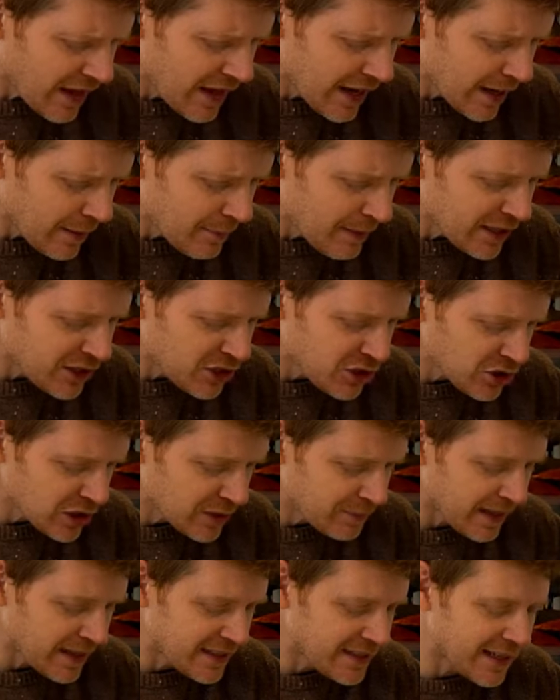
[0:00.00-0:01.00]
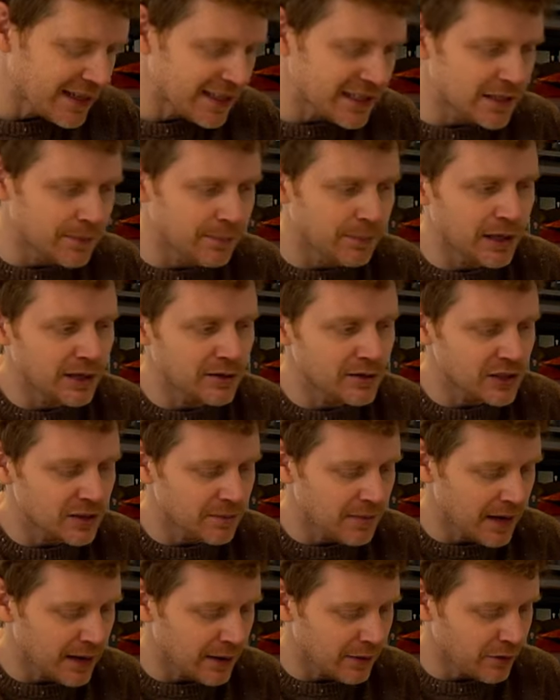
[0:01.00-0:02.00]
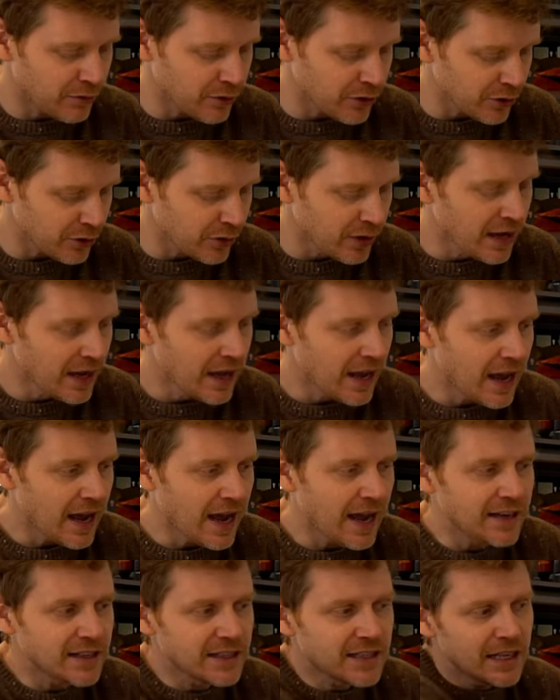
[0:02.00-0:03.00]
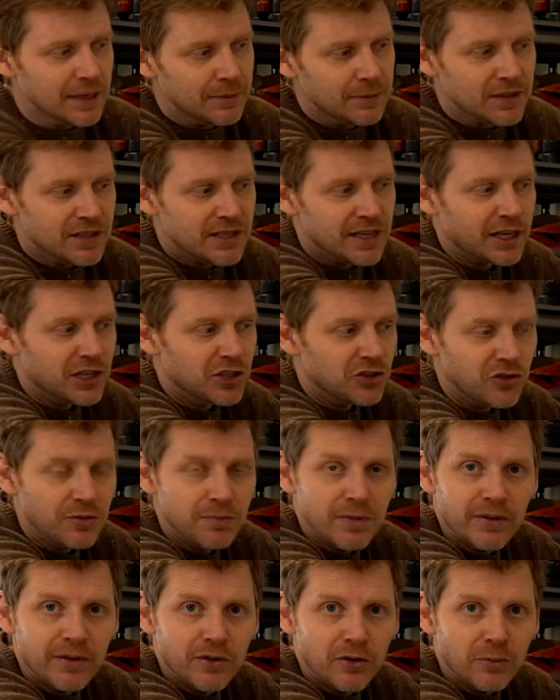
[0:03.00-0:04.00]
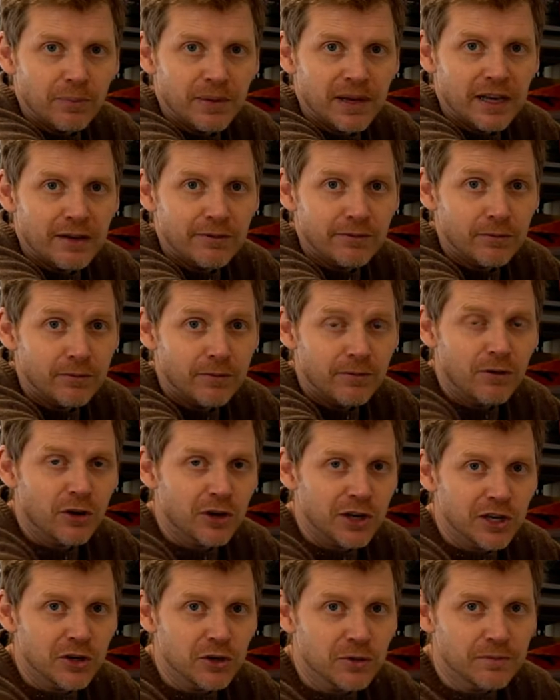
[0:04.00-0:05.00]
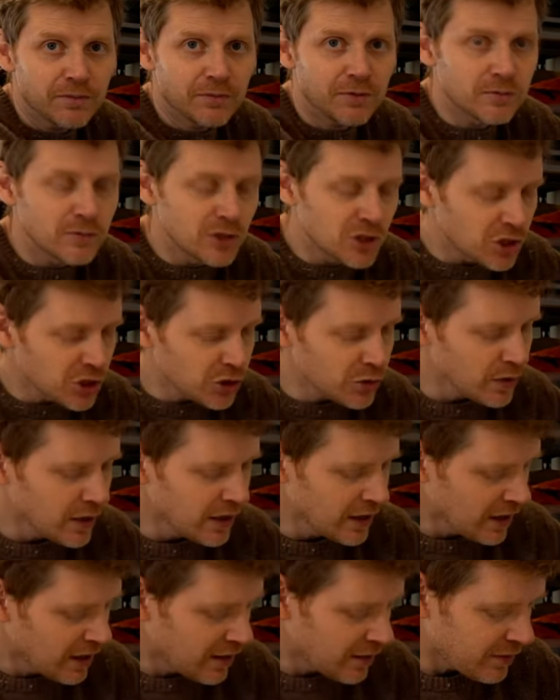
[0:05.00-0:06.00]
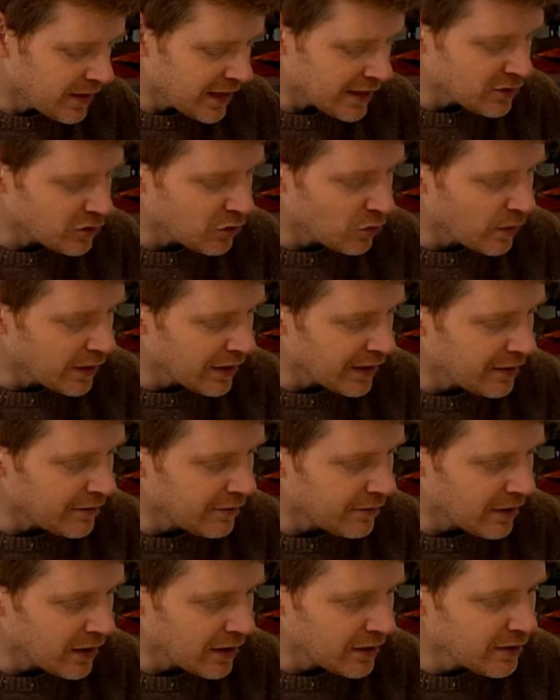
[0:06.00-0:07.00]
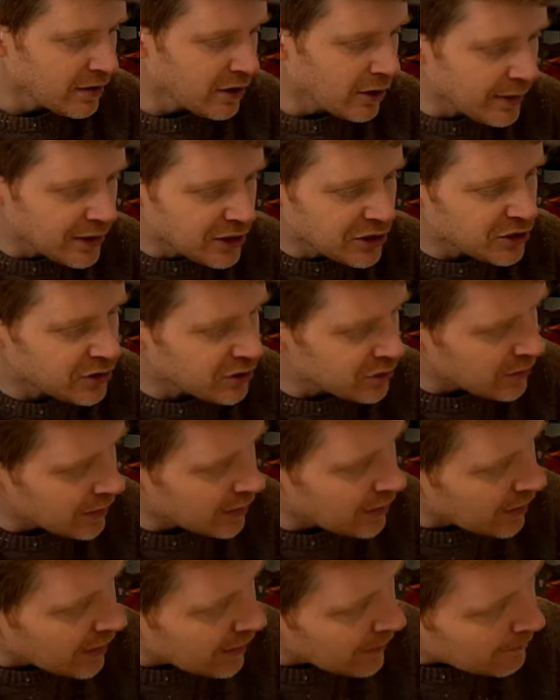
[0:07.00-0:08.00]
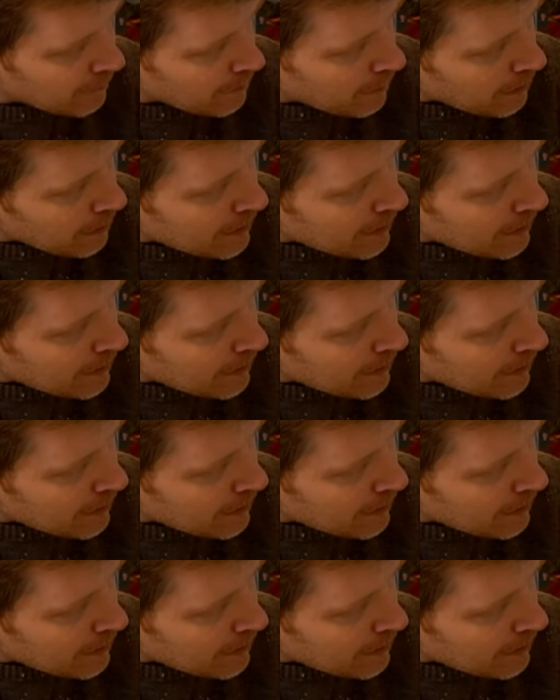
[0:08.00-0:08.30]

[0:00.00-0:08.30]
It's just basically to blow some air through and keep the secondary mirror up here from fogging up from dew. That's all working fine, no issues with that.